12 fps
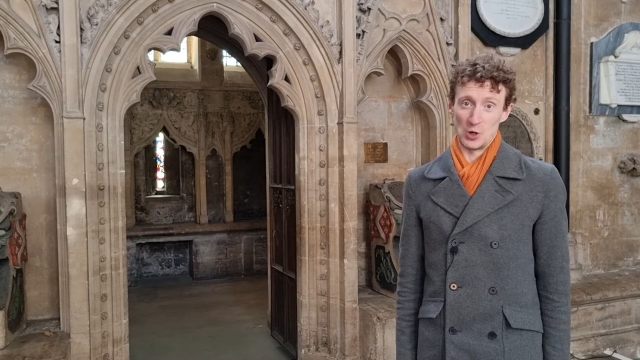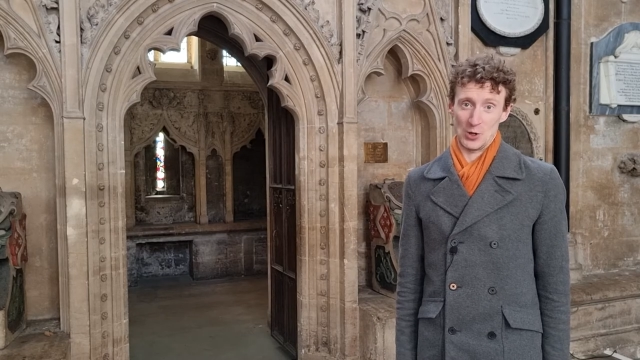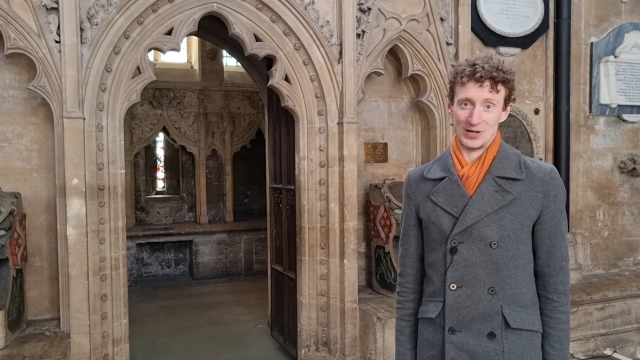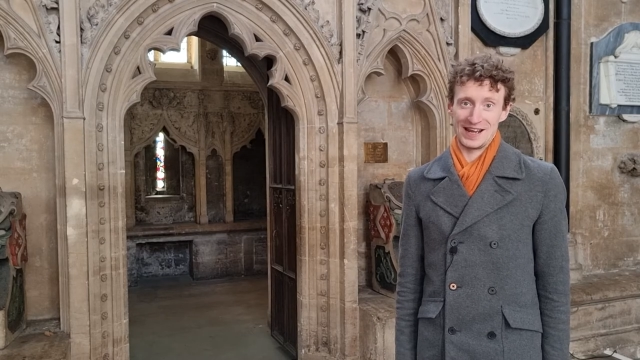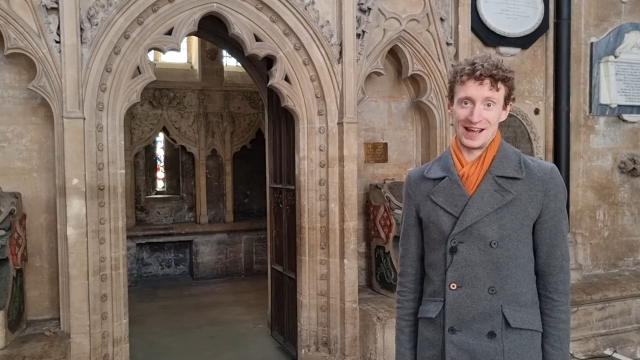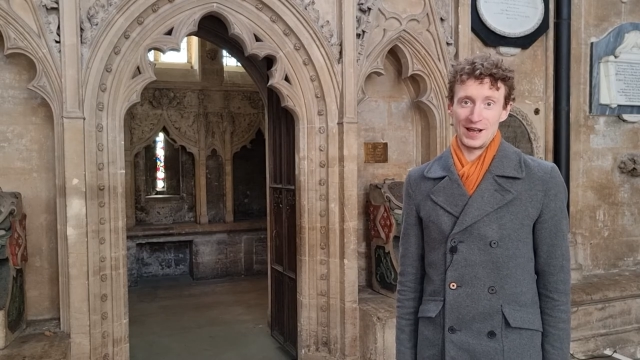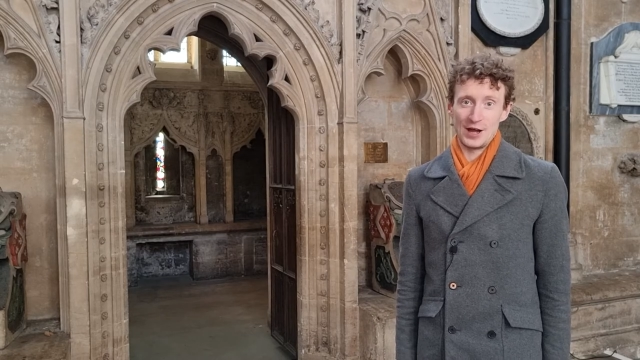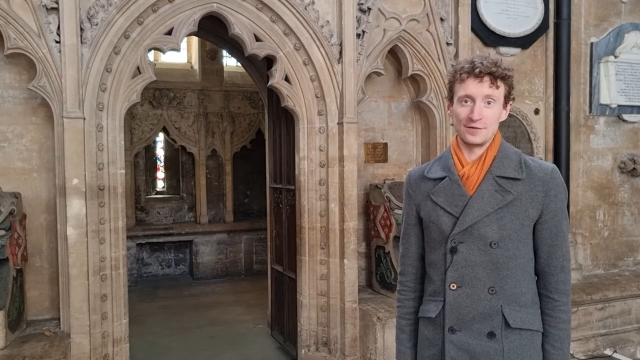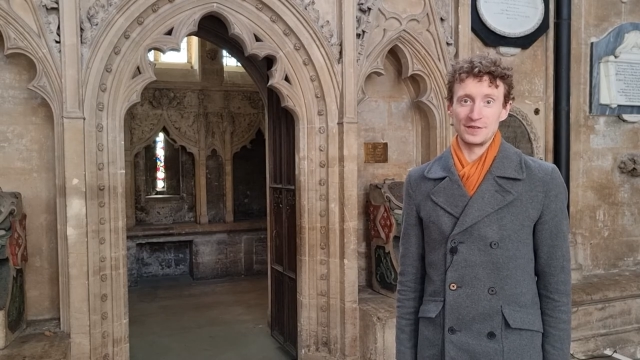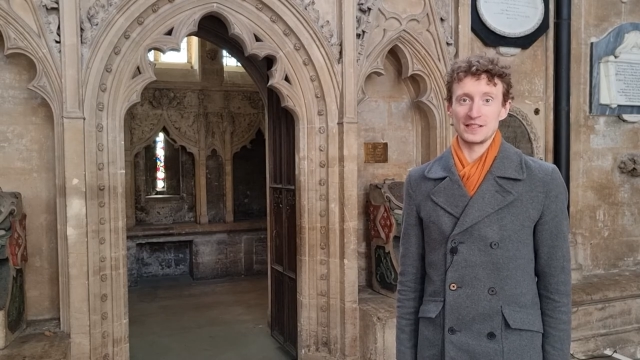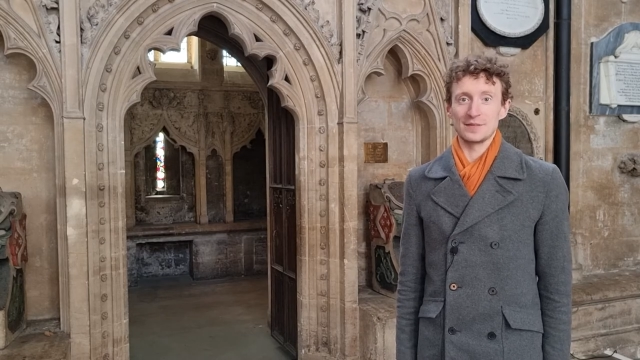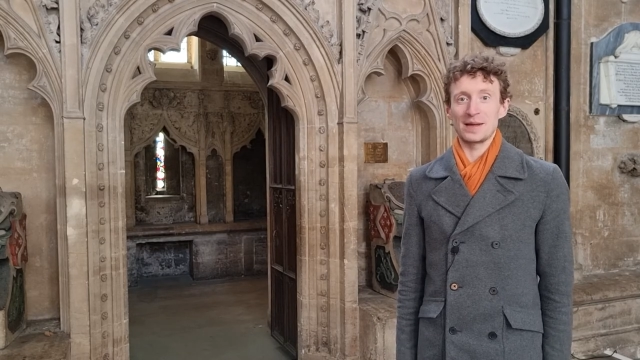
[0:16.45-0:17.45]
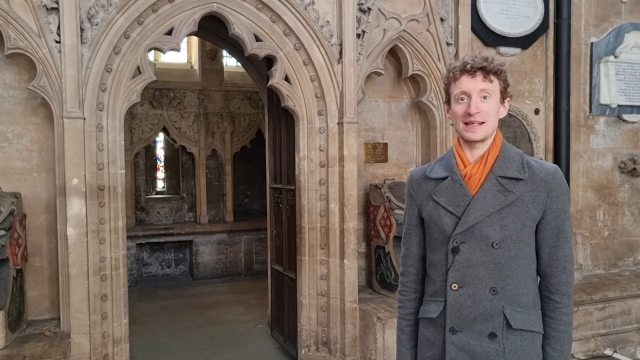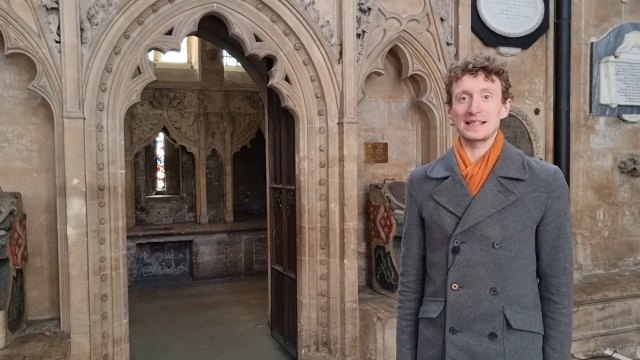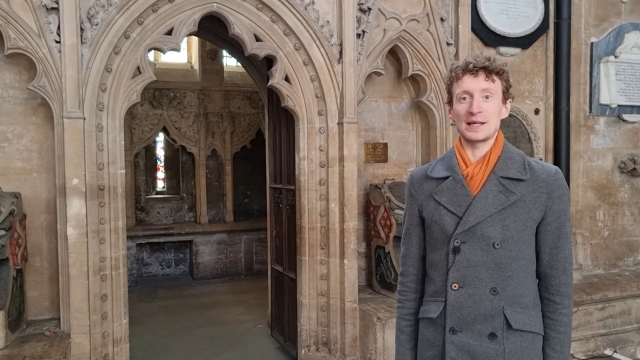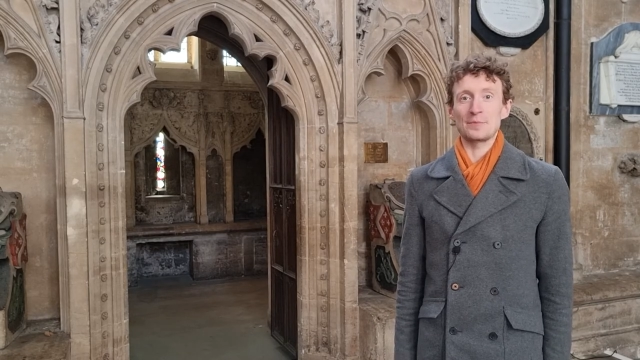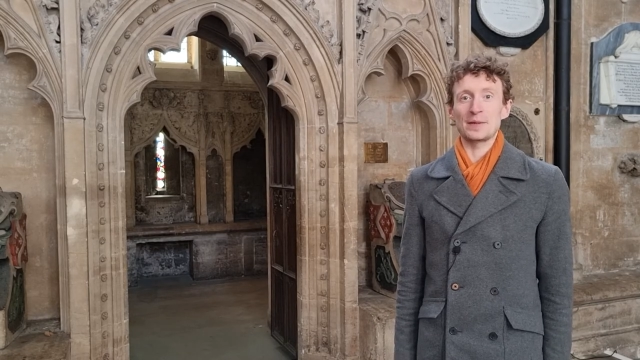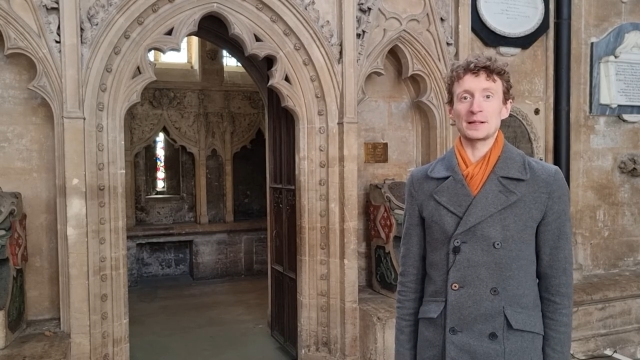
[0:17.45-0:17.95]
nook of this
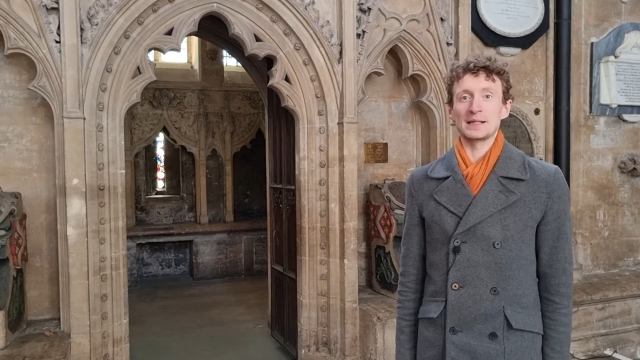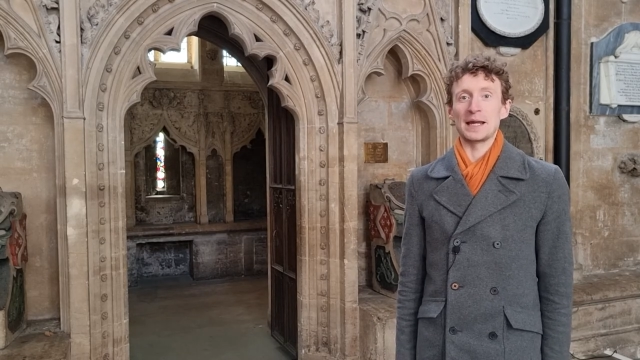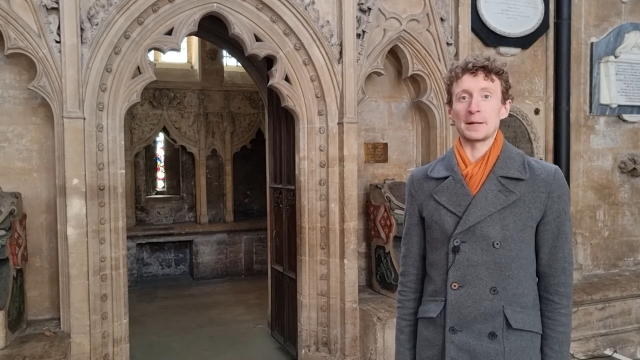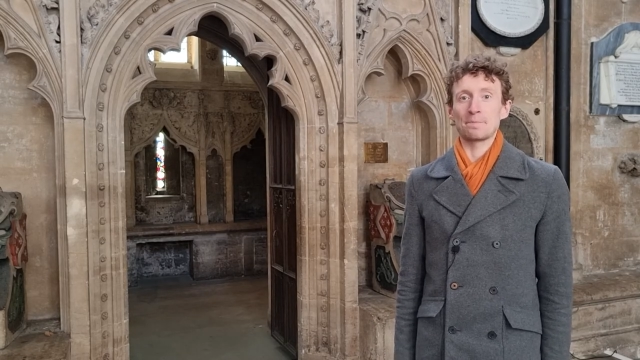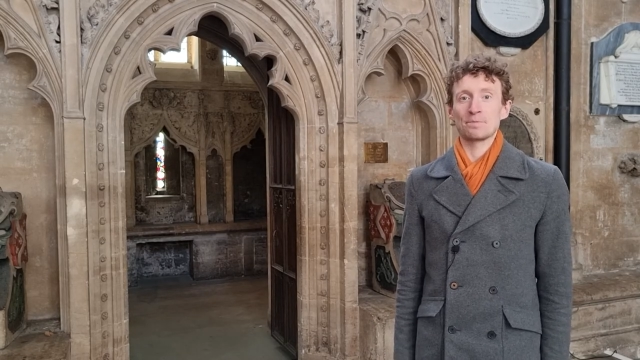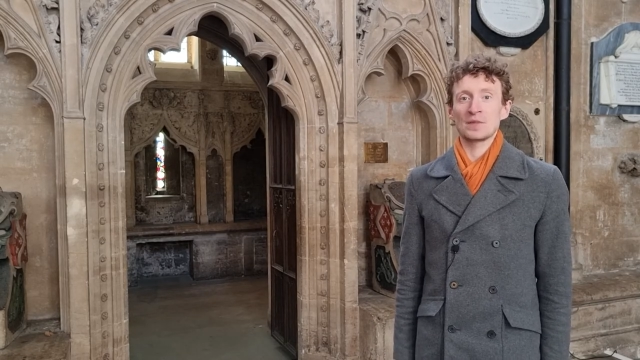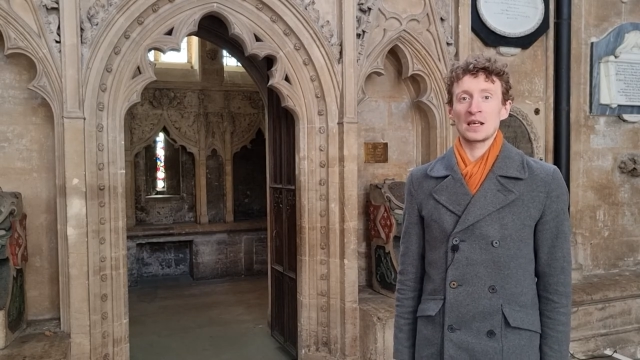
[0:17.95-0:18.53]
amazing building,